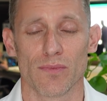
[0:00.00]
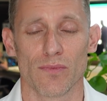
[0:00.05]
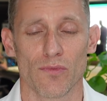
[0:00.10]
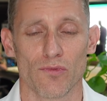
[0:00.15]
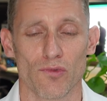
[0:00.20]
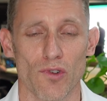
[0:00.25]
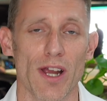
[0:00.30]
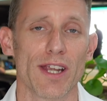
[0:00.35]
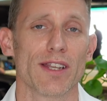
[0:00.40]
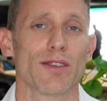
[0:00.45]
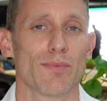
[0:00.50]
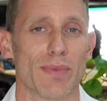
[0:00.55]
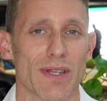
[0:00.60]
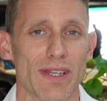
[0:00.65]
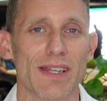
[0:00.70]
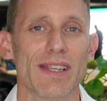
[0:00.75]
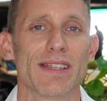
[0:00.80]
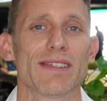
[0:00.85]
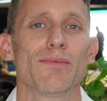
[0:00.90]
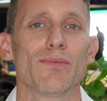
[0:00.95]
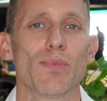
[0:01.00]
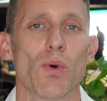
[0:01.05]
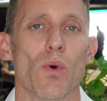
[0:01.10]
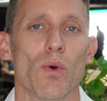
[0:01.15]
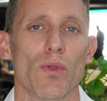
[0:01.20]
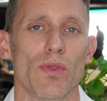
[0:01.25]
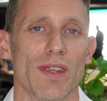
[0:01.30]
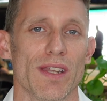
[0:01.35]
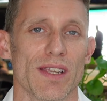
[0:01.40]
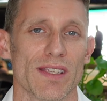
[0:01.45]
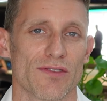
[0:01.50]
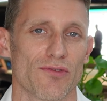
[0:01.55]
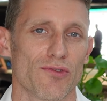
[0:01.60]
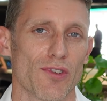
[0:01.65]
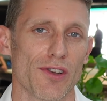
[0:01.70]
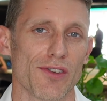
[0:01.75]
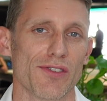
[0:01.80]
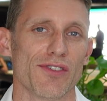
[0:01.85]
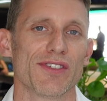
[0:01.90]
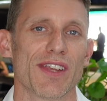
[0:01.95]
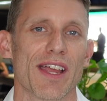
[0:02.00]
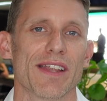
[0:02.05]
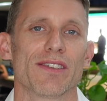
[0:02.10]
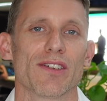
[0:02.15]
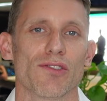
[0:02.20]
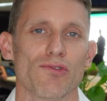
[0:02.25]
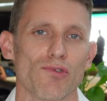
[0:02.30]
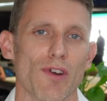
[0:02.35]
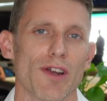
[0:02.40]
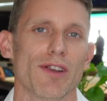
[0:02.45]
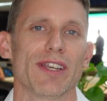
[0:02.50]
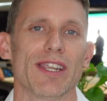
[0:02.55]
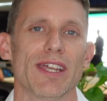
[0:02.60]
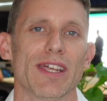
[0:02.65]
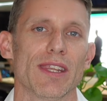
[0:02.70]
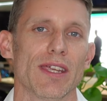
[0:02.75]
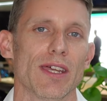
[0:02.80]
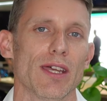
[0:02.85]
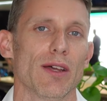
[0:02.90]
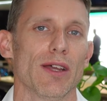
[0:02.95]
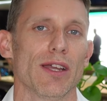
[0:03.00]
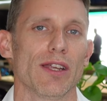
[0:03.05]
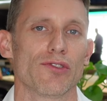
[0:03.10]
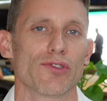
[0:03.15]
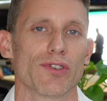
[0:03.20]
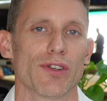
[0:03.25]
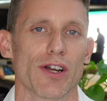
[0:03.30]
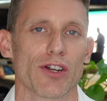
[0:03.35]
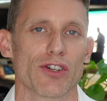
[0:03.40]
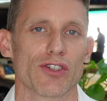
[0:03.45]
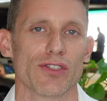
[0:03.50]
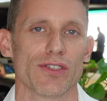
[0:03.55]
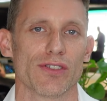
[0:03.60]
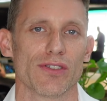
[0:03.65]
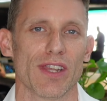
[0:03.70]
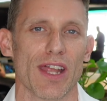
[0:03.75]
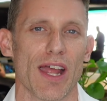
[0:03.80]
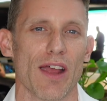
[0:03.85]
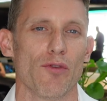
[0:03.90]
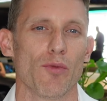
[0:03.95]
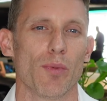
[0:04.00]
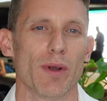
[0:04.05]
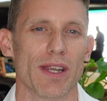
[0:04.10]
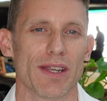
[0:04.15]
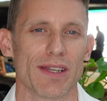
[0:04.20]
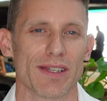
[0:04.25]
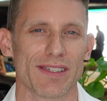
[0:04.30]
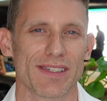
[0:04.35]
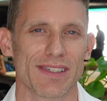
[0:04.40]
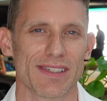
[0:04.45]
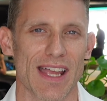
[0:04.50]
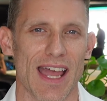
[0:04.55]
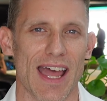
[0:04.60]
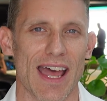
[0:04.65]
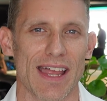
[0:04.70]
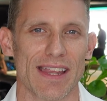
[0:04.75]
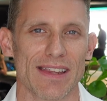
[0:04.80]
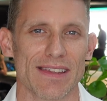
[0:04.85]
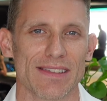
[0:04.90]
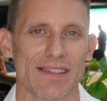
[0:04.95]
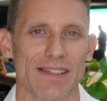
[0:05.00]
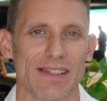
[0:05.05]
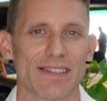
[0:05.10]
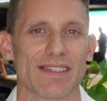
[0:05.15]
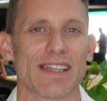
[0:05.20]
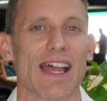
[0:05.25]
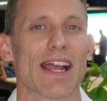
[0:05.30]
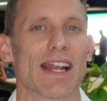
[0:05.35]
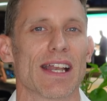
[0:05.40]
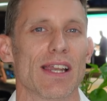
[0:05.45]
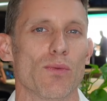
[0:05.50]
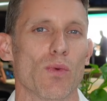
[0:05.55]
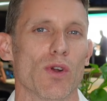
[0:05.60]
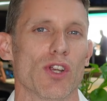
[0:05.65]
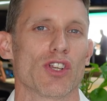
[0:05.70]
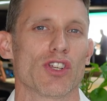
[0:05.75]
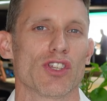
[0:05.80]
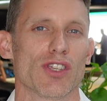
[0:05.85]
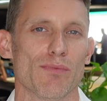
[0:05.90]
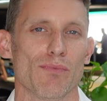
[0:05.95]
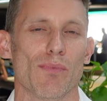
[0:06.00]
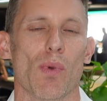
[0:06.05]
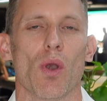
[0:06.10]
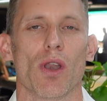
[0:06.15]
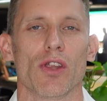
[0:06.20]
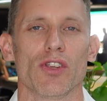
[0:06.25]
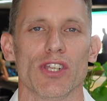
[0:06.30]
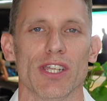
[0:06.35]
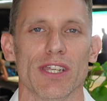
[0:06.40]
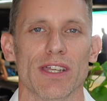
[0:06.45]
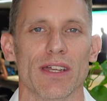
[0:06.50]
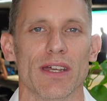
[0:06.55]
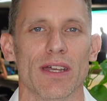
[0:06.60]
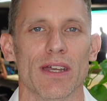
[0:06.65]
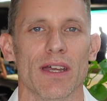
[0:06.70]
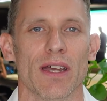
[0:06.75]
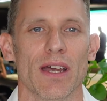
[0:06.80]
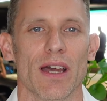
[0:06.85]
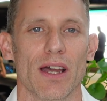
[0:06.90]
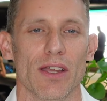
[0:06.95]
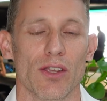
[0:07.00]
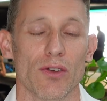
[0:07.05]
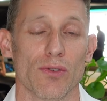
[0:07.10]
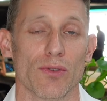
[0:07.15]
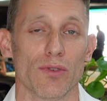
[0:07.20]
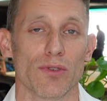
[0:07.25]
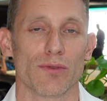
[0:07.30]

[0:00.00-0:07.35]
write, but it is important that it's front and center right near the introduction so that everybody understands exactly which symbology you're